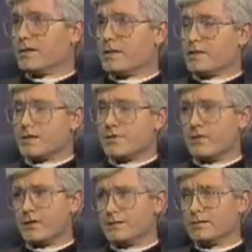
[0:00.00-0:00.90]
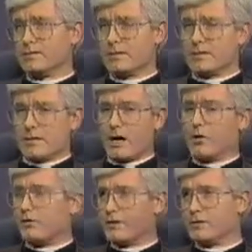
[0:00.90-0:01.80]
his father as
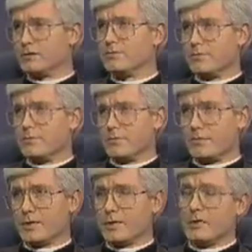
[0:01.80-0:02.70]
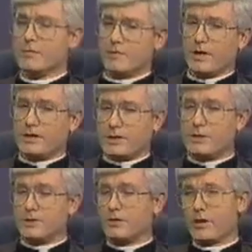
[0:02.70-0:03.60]
our father, him by
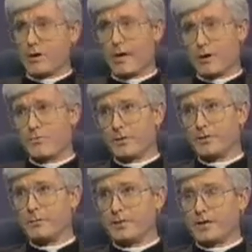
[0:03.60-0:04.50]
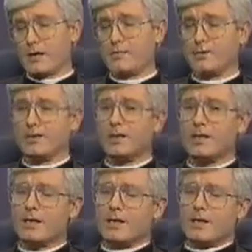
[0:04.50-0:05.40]
nature, our father by adoption,
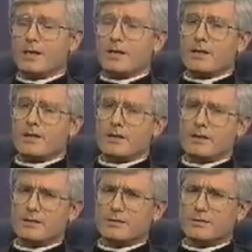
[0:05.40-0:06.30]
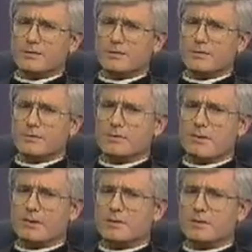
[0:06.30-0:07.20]
um,
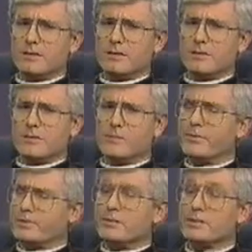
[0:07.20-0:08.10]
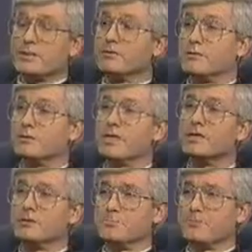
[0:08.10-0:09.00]
that uh, we must also
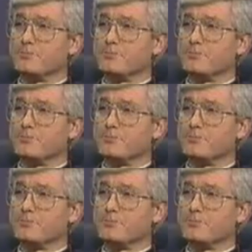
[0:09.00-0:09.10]
obey him.